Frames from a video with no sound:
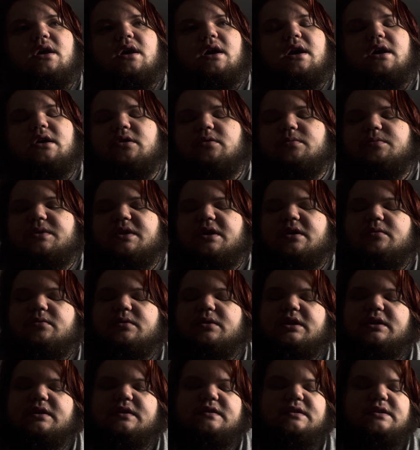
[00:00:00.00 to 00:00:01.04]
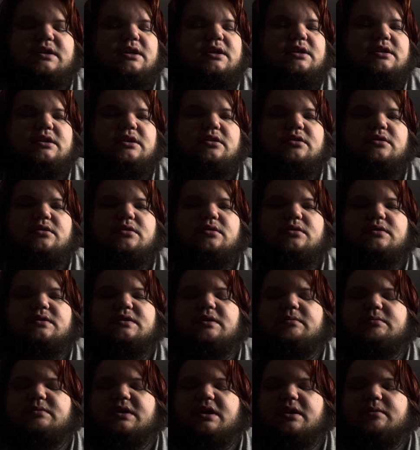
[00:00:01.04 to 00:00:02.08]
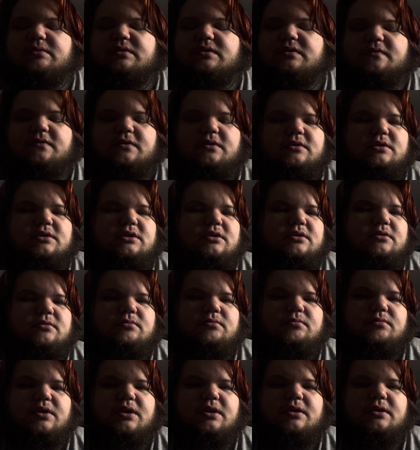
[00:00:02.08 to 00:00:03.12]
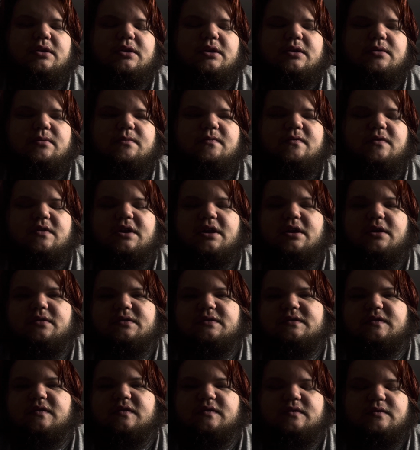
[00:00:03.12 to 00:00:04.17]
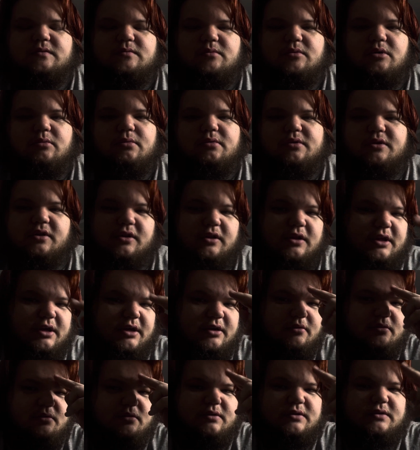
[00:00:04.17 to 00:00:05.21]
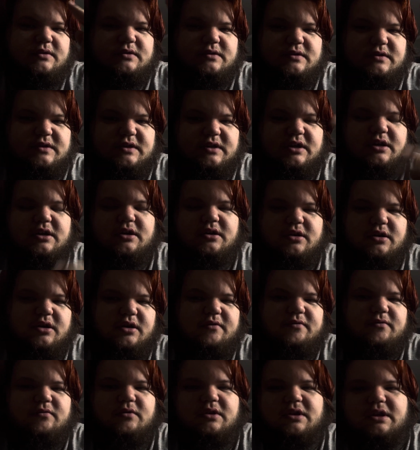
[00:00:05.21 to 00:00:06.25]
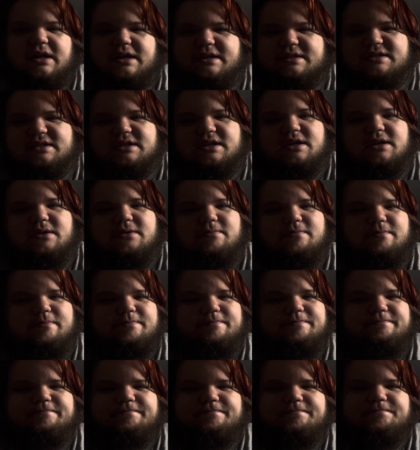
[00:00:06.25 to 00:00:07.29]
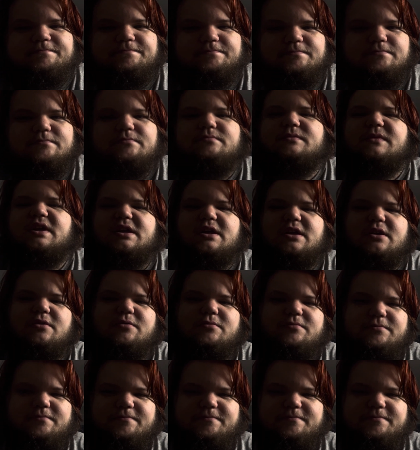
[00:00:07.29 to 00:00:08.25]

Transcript: I hope that we get to see each other sometime in the future. But uh, for now, this is Bobo the Clown signing off one last time. Thank you.